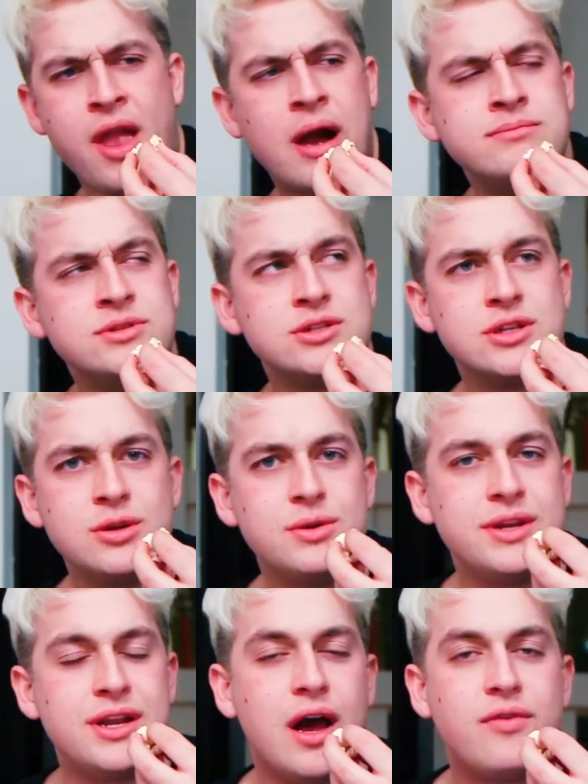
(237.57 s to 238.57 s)

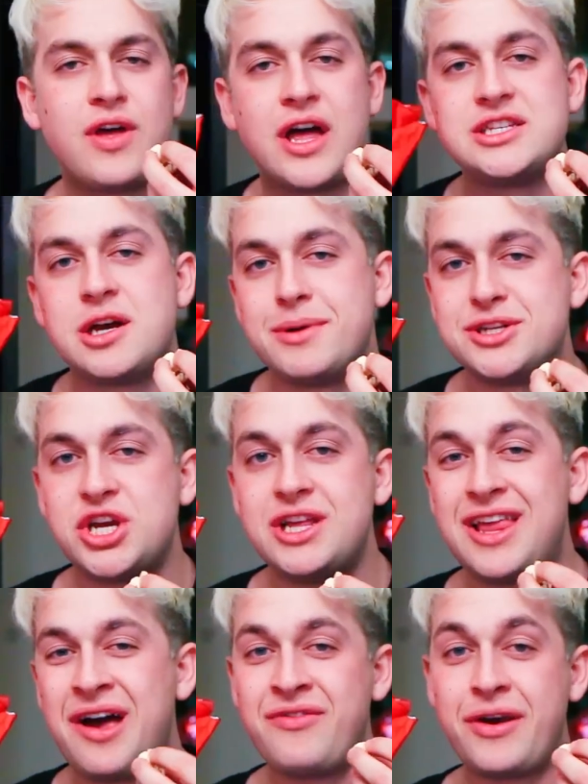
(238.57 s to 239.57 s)
Absolutely not. That's how much I
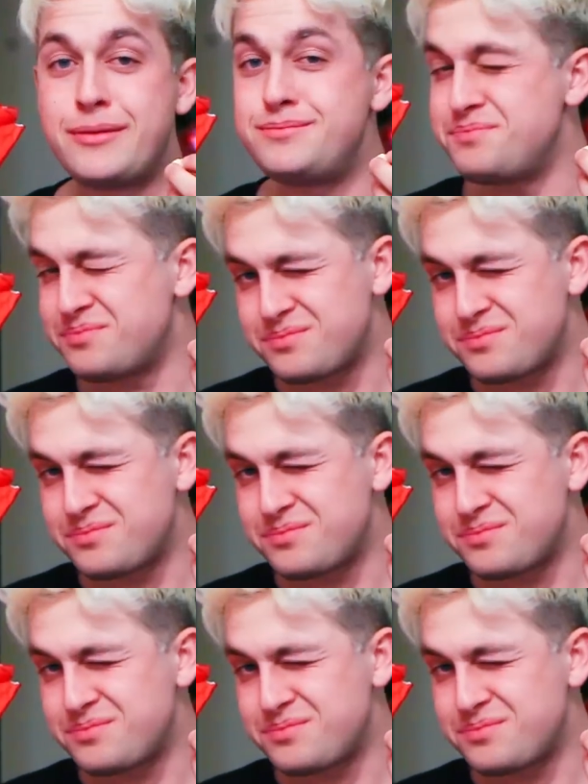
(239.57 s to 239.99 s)
love it. No.